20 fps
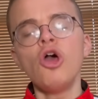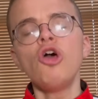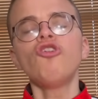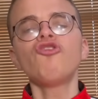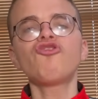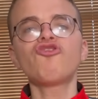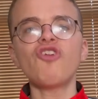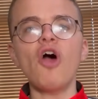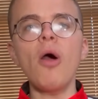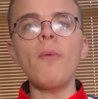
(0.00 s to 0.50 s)

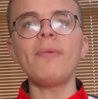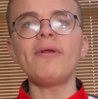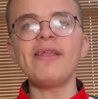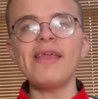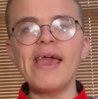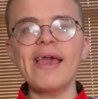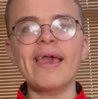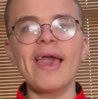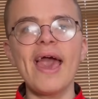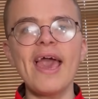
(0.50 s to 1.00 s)
So many
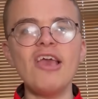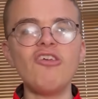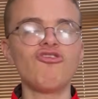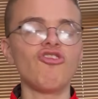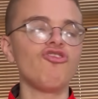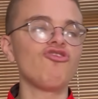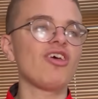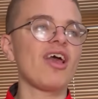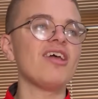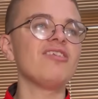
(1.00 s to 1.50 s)

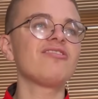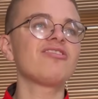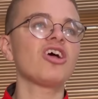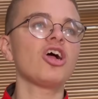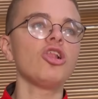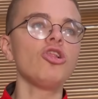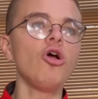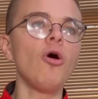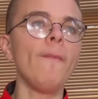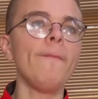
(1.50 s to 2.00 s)
occasions against
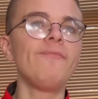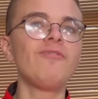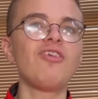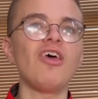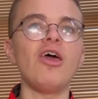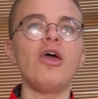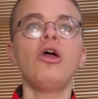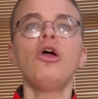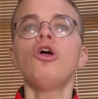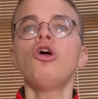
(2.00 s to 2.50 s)
clubs
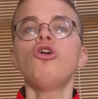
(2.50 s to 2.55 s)
that,